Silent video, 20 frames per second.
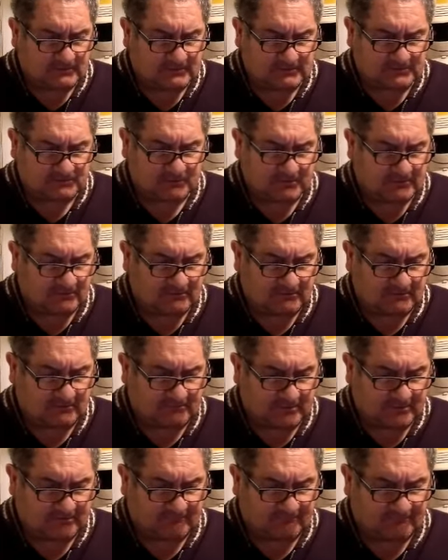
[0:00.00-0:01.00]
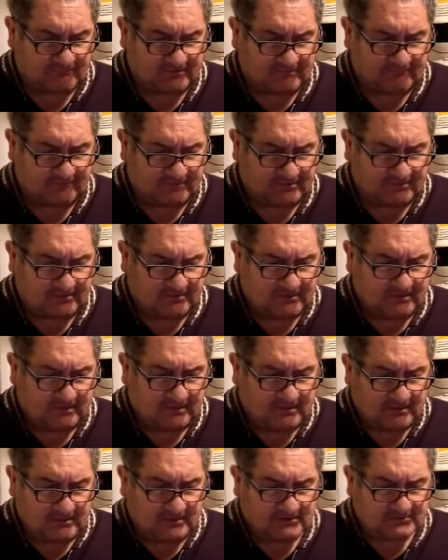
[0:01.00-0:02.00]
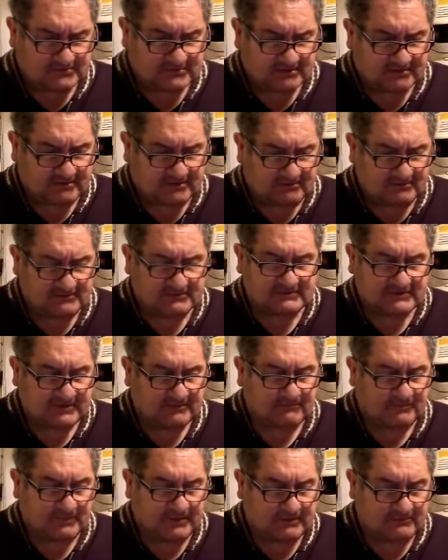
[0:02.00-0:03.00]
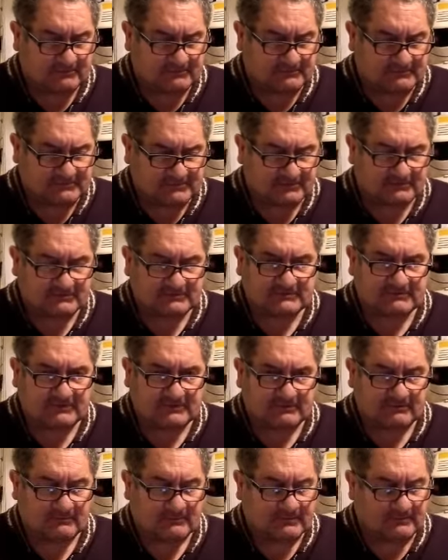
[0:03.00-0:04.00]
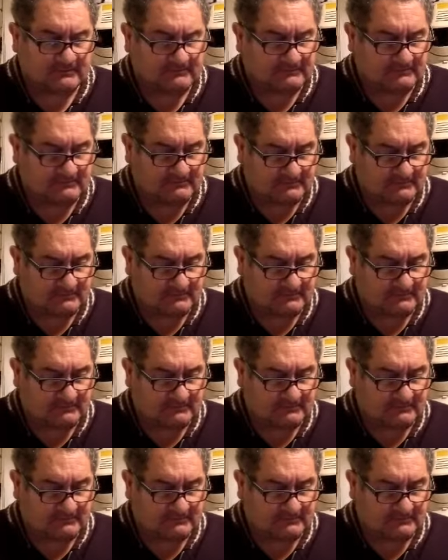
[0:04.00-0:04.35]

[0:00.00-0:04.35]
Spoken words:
Just been lying about forever. Stuck it on, £10, sold straight away.